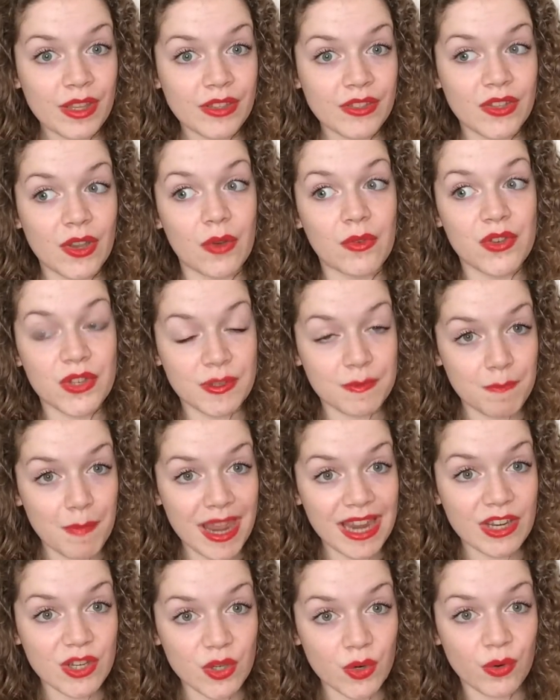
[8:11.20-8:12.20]
So just
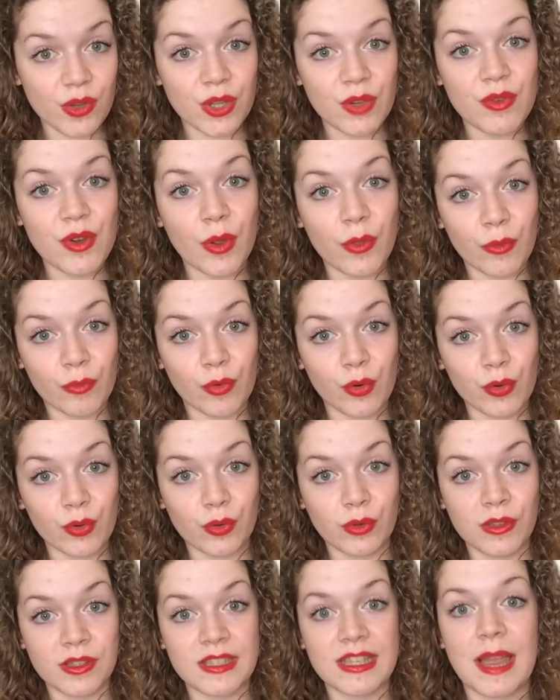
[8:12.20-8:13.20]
make sure you know the
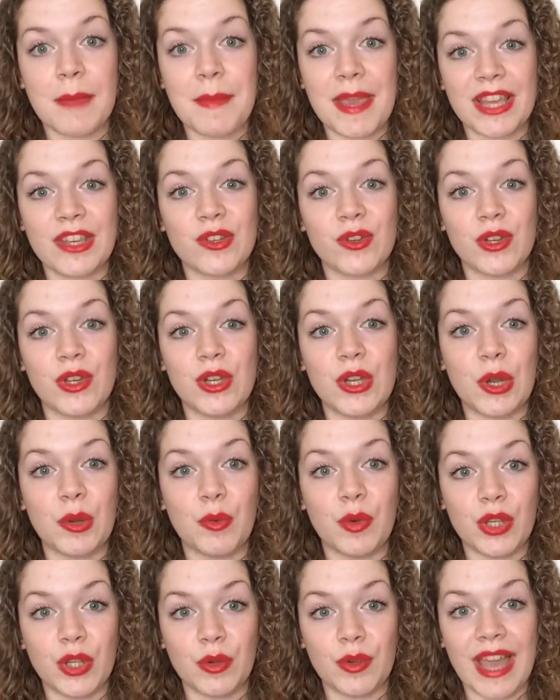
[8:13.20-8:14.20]
rules, make sure you know
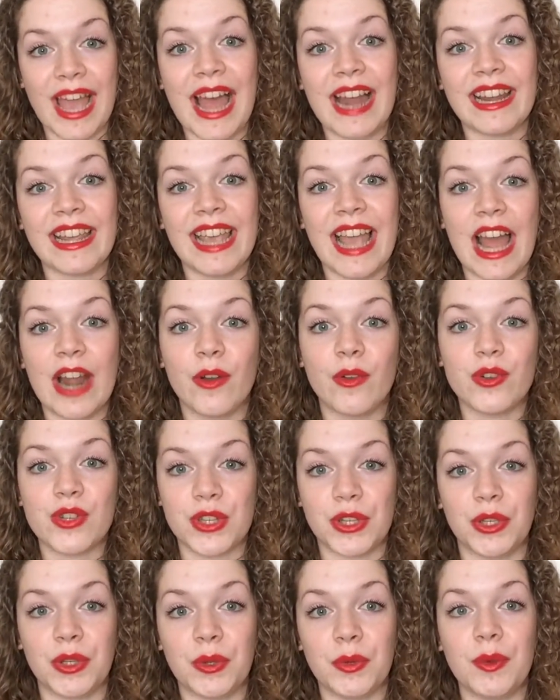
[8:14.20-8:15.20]
what you can and cannot
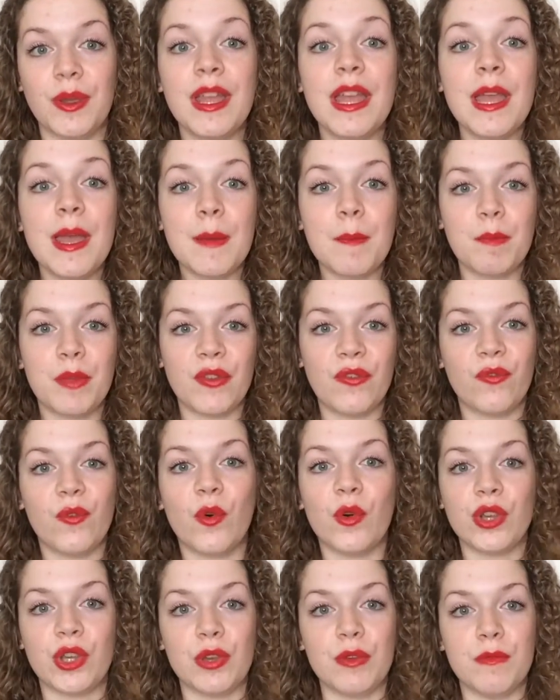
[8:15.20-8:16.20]
do
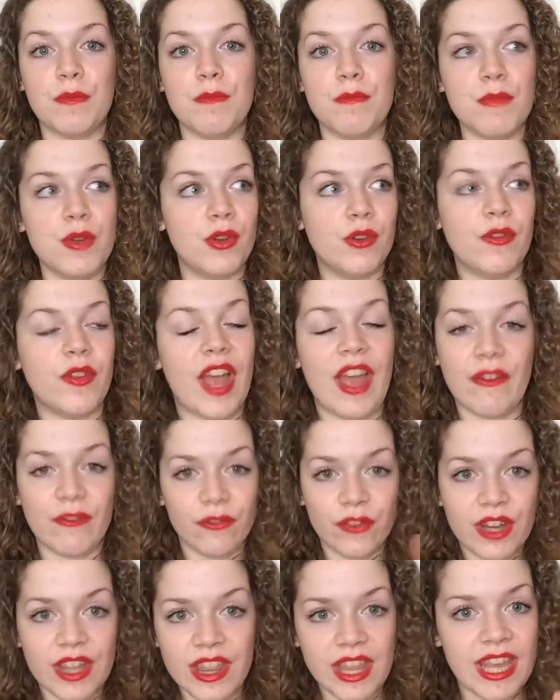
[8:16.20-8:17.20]
before you move
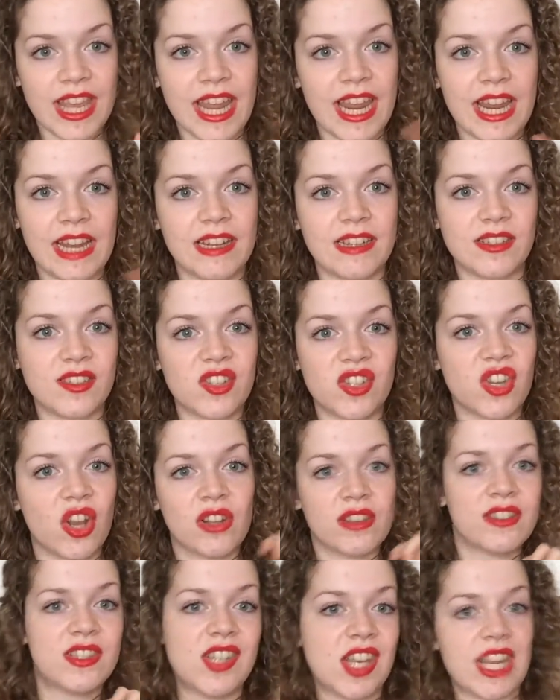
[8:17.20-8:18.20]
everything in and
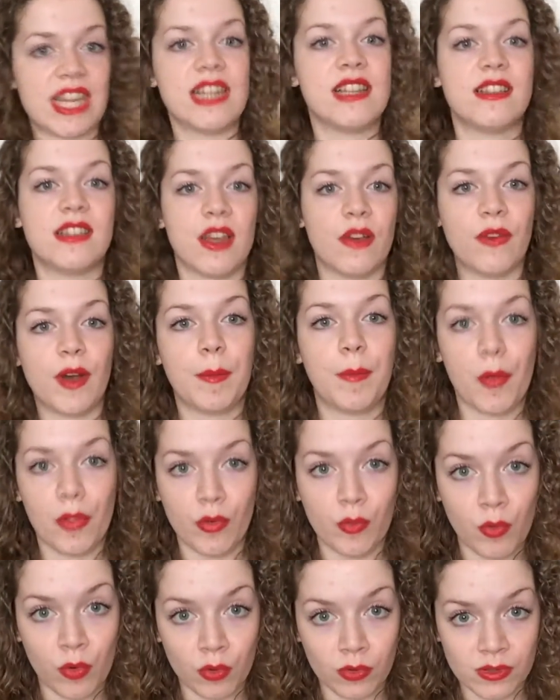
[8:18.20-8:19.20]
start sticking stuff up on
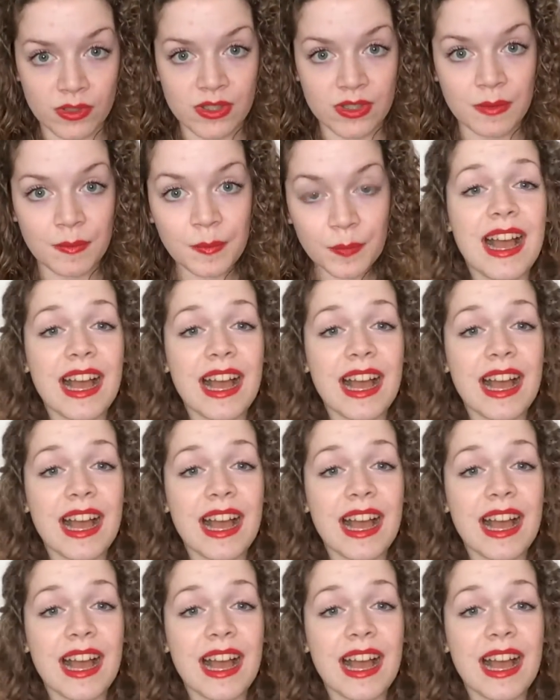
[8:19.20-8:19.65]
the walls.